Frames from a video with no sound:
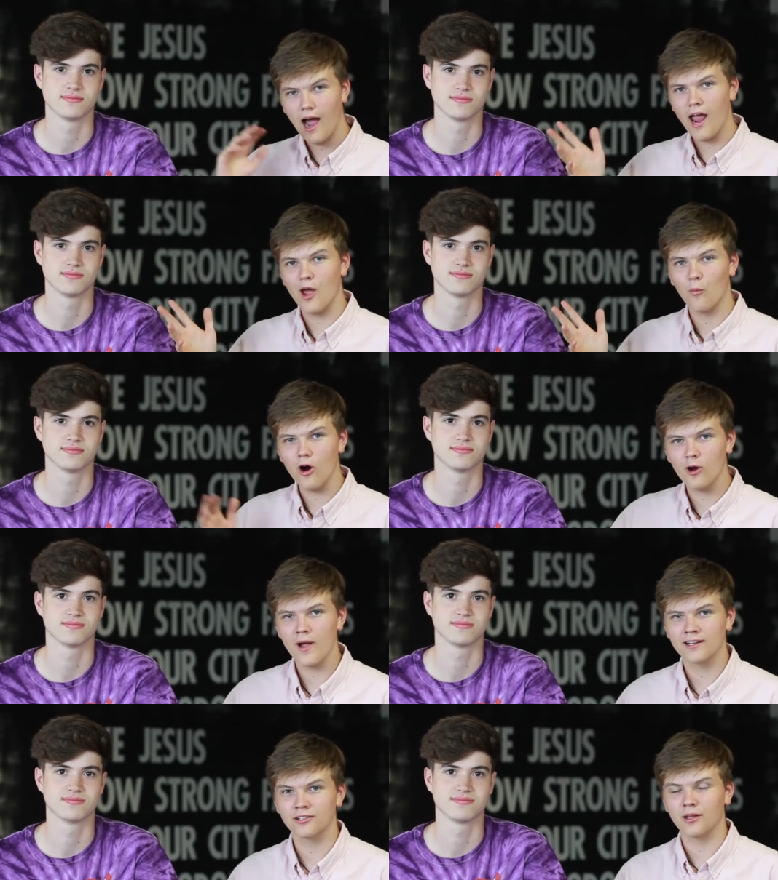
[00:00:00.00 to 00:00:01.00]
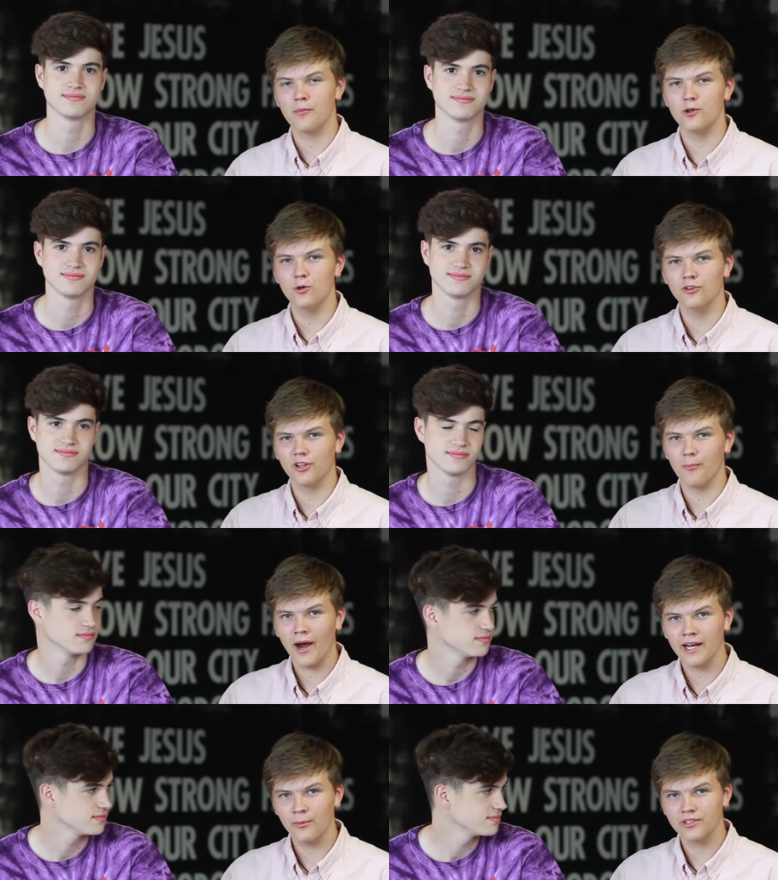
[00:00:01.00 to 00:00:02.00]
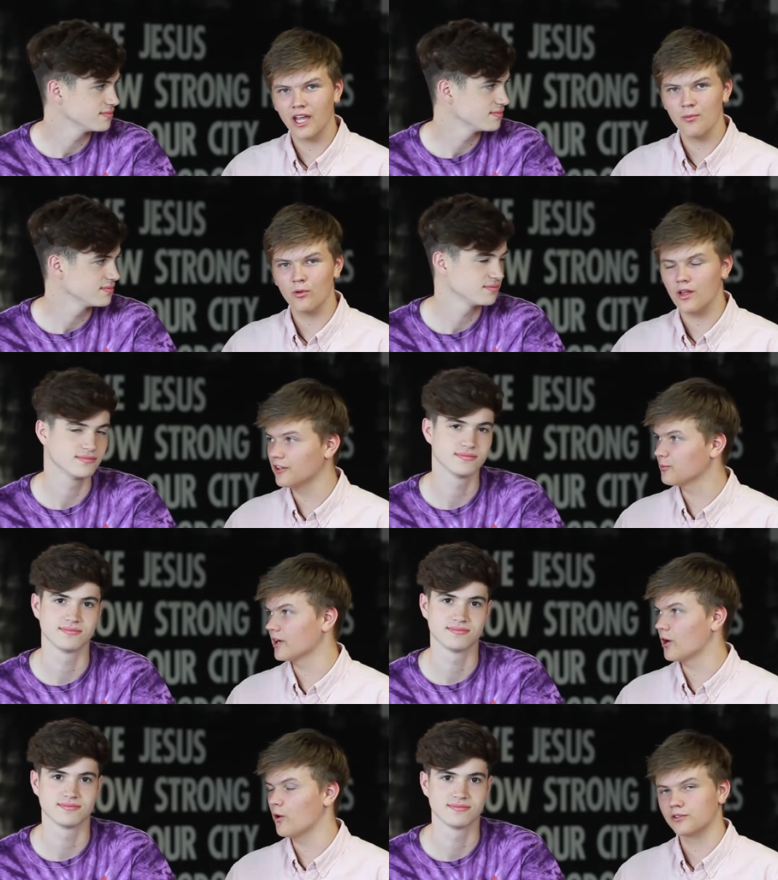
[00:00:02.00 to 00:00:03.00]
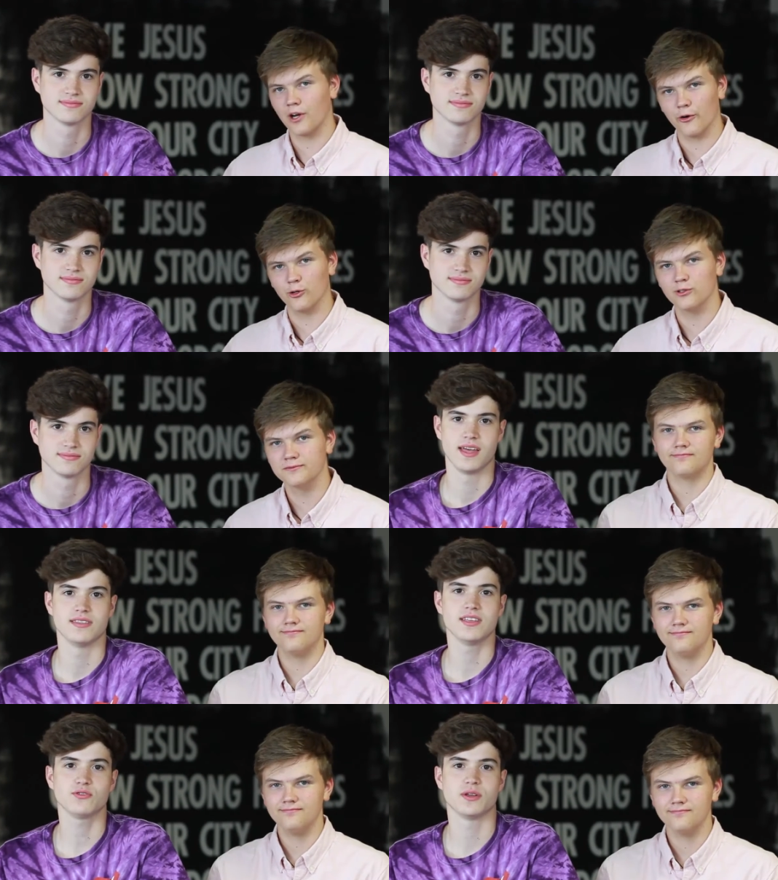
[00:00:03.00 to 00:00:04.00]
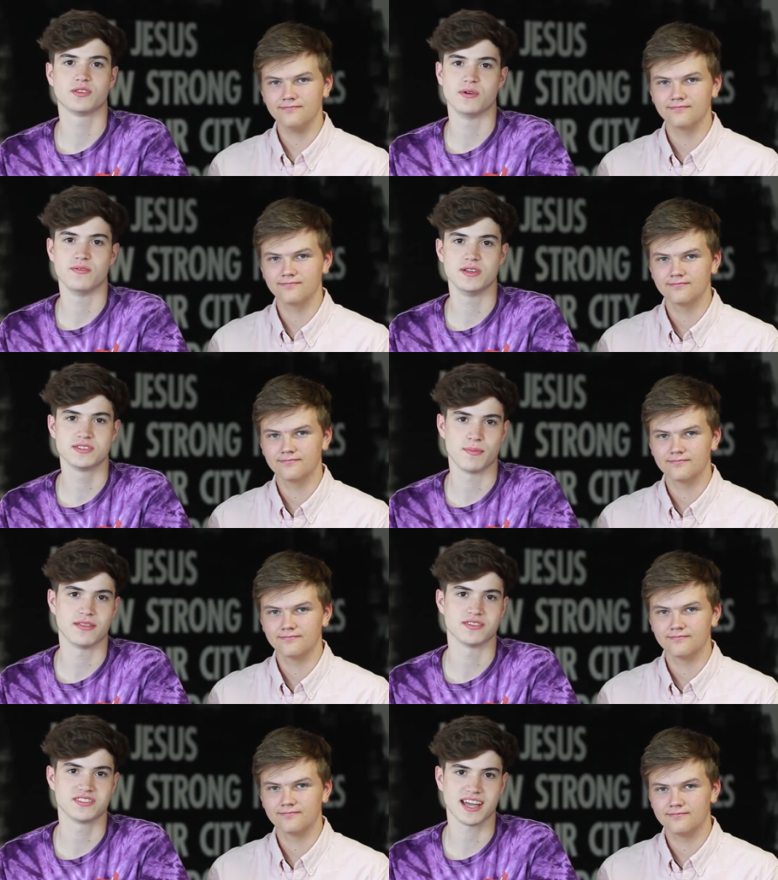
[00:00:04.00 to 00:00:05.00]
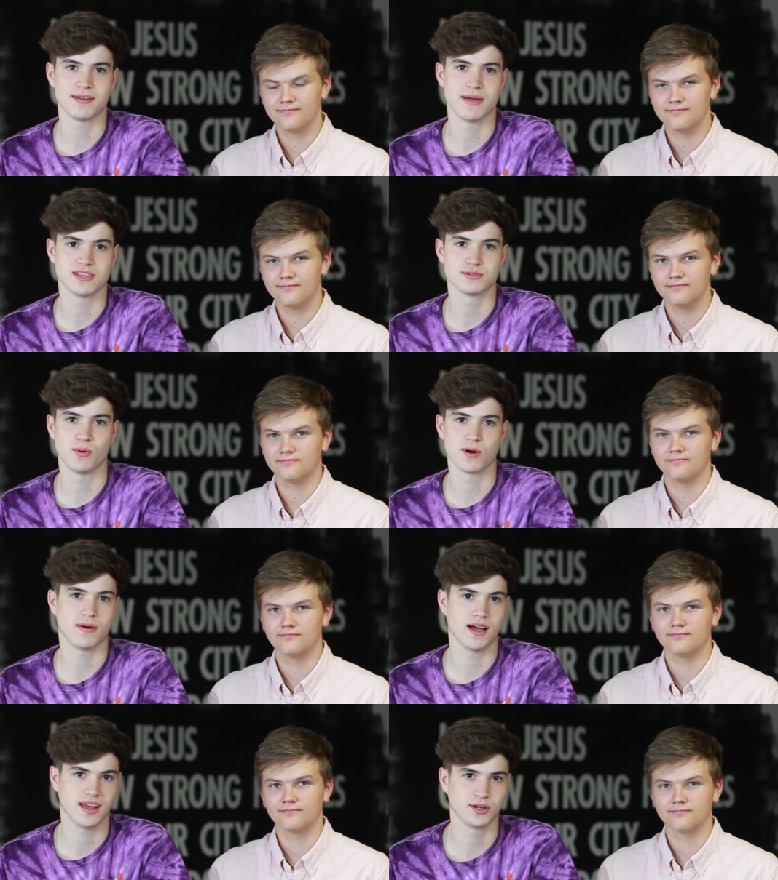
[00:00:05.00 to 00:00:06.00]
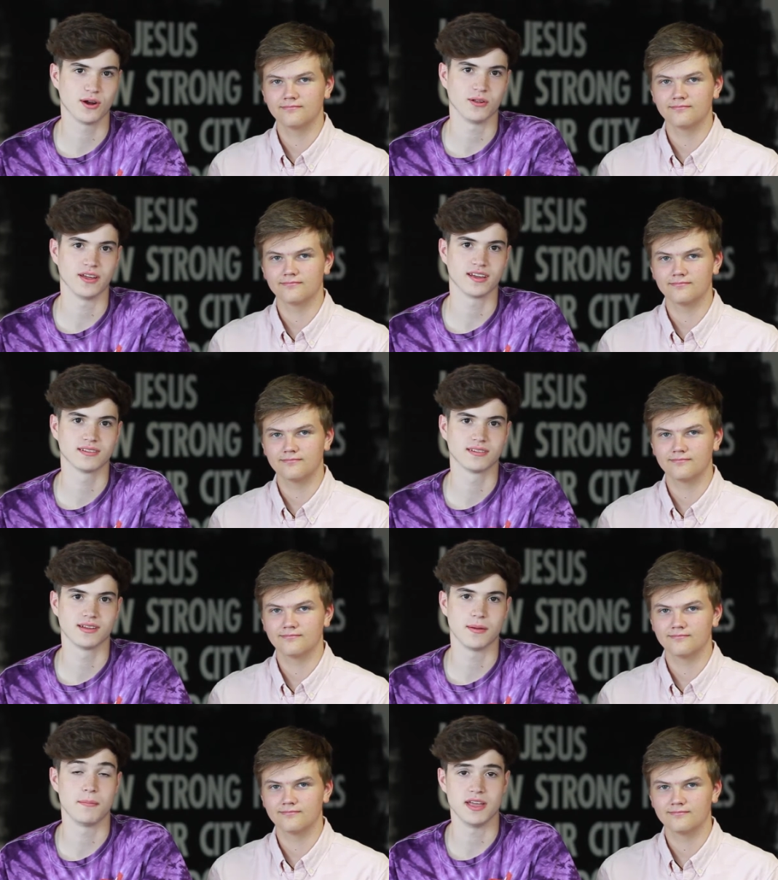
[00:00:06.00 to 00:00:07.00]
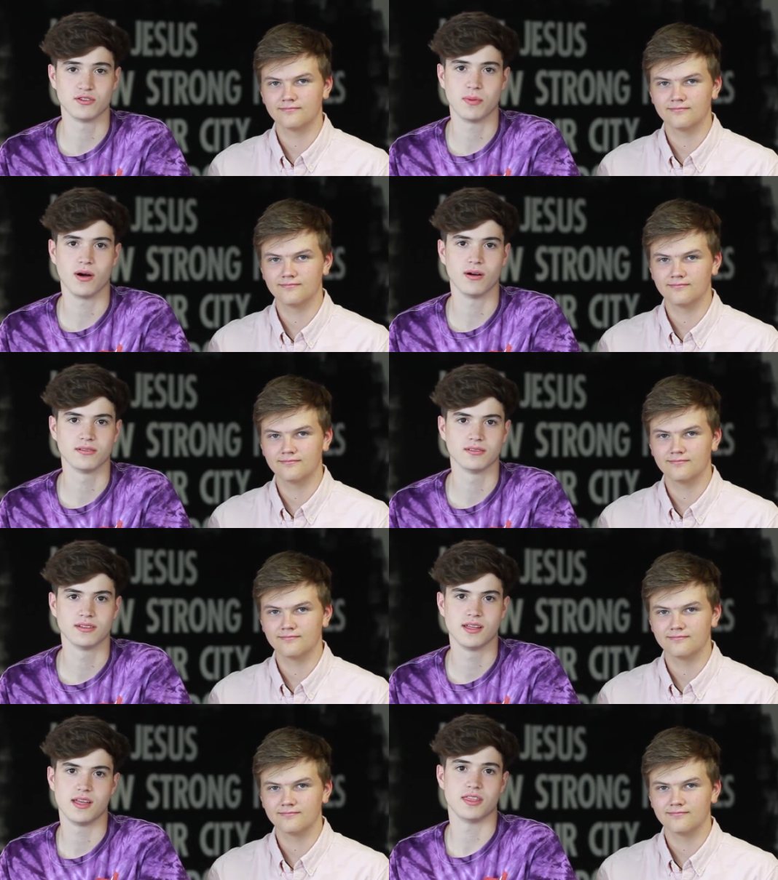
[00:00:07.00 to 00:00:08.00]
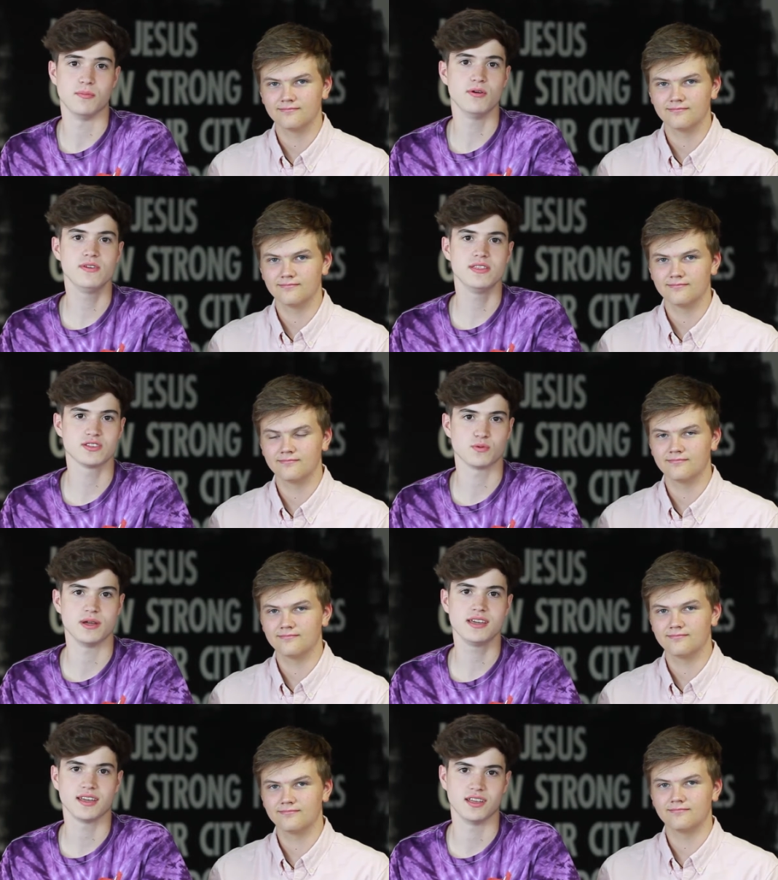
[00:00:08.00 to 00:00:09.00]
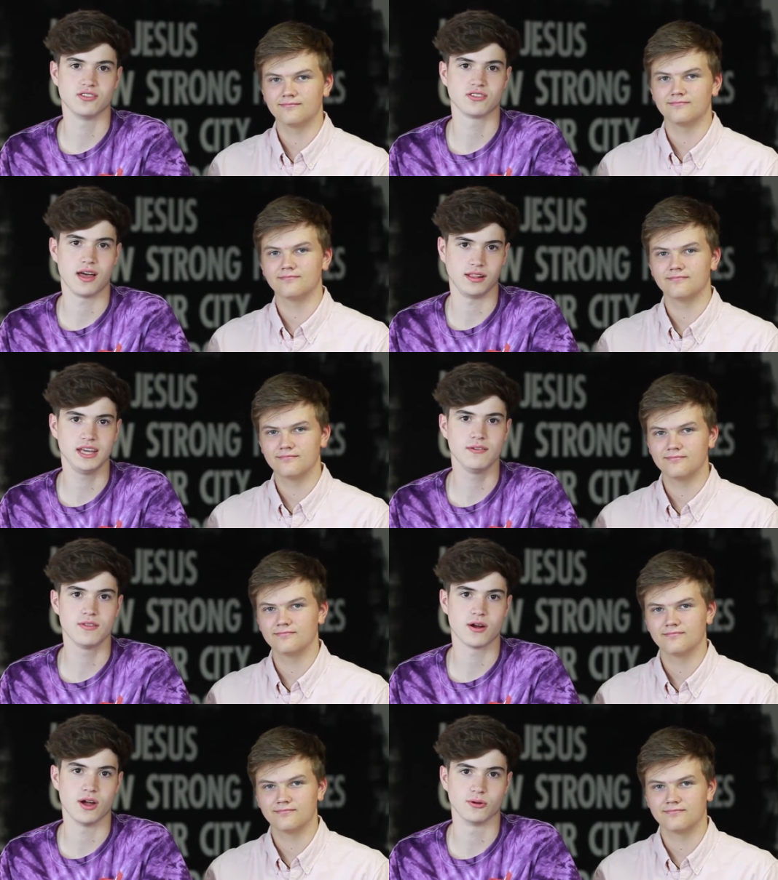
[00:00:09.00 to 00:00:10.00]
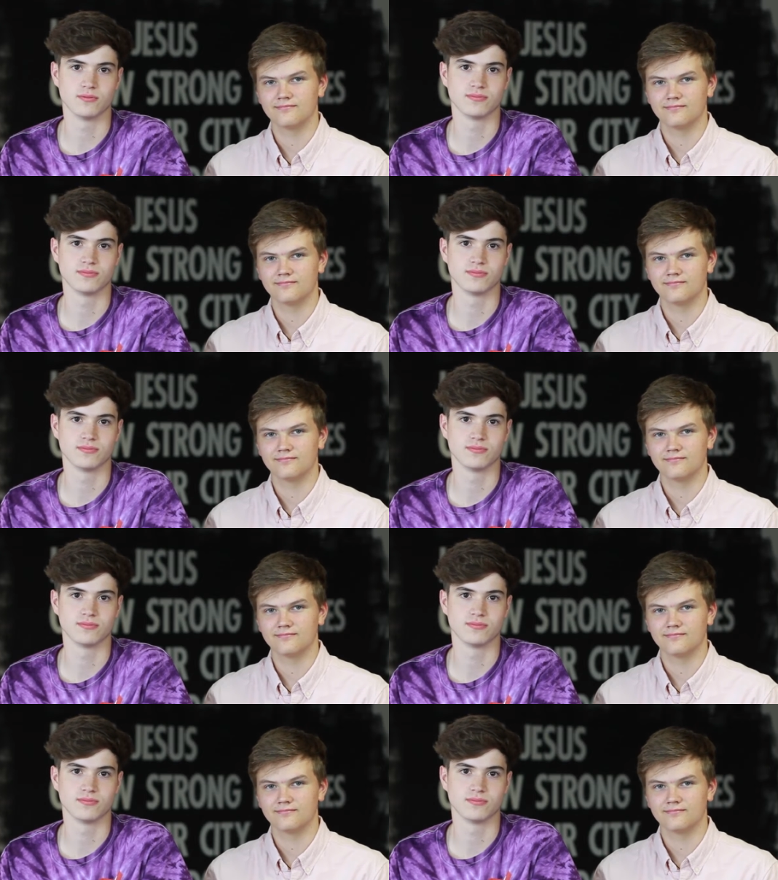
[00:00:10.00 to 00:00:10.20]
Speaker 1: Hi, and welcome back to Summit News. My name is Cable, and it's my co host Carter. This week's movie is about the second best sport behind curling baseball. The movie this week is A League of Their Own.